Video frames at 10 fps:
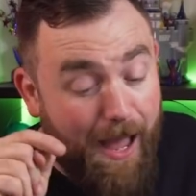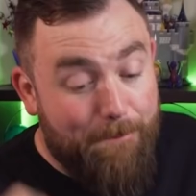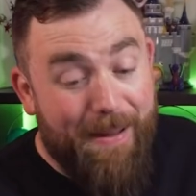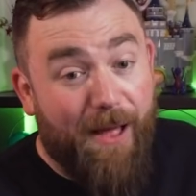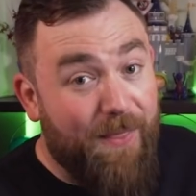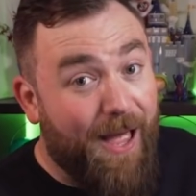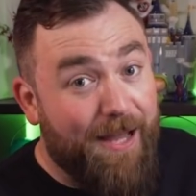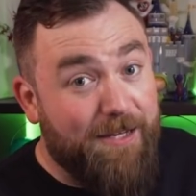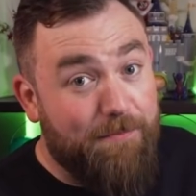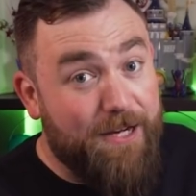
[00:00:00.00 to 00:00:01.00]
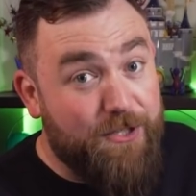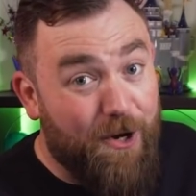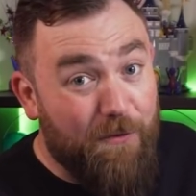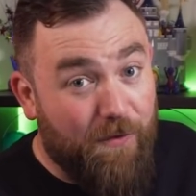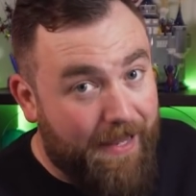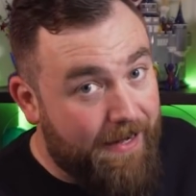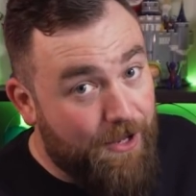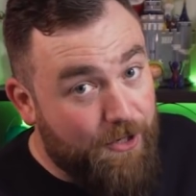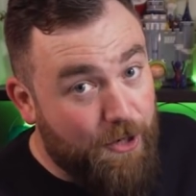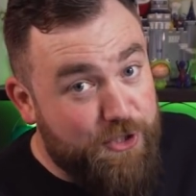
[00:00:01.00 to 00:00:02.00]
about the Haunted Mansion Overlay.
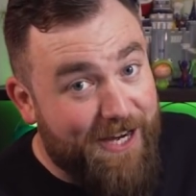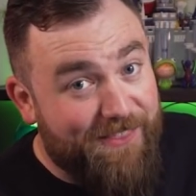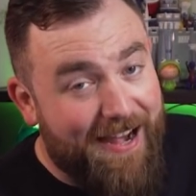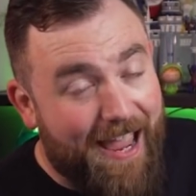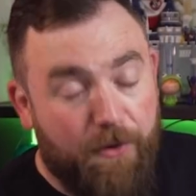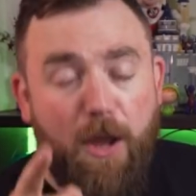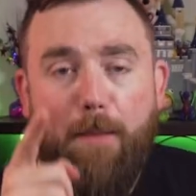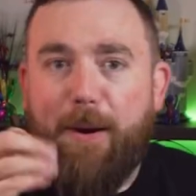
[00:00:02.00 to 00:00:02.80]
Go check that out.